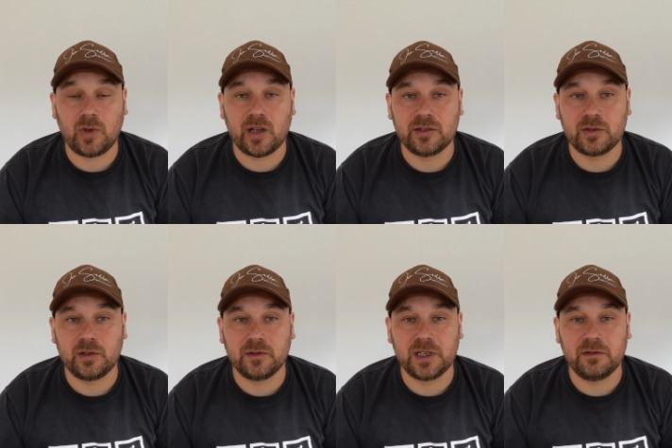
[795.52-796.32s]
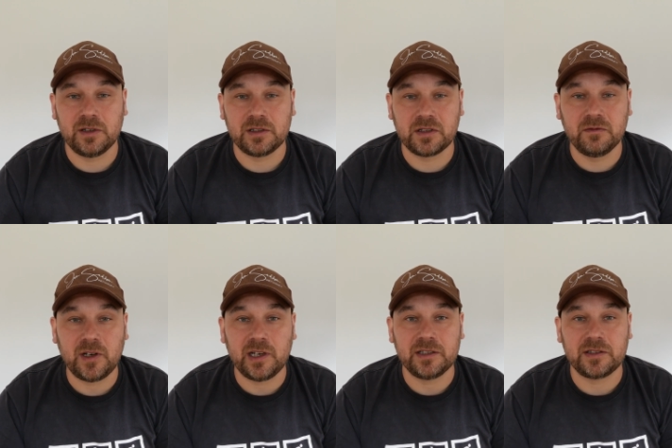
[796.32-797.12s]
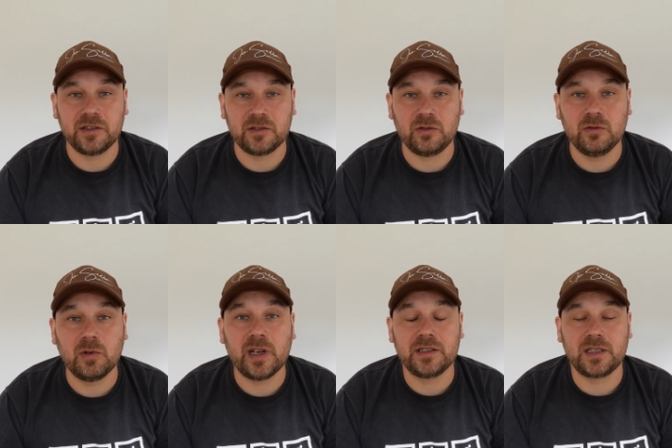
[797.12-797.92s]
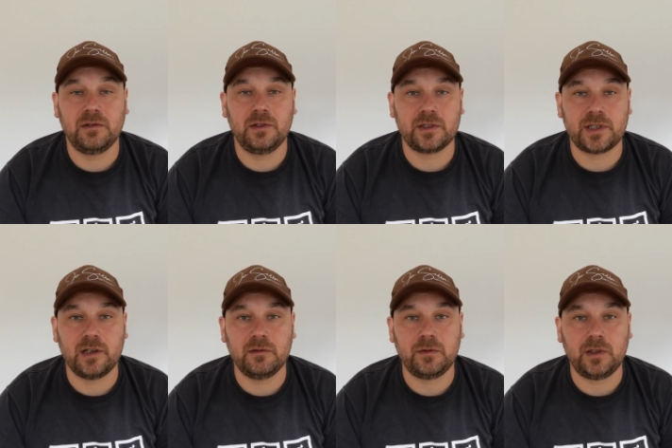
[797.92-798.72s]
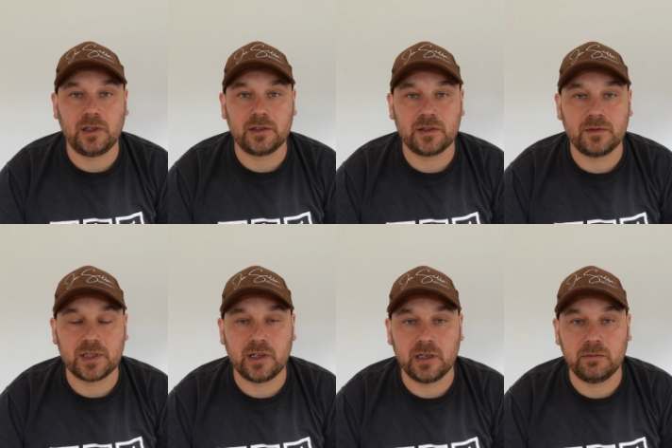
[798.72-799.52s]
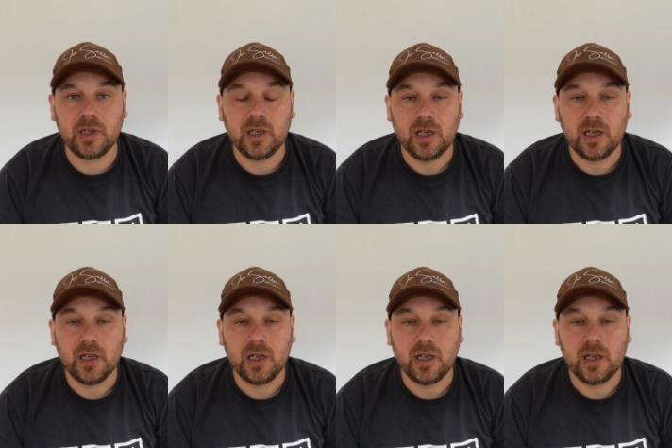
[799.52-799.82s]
I'd sort of give as advice, is always give yourself lots of time.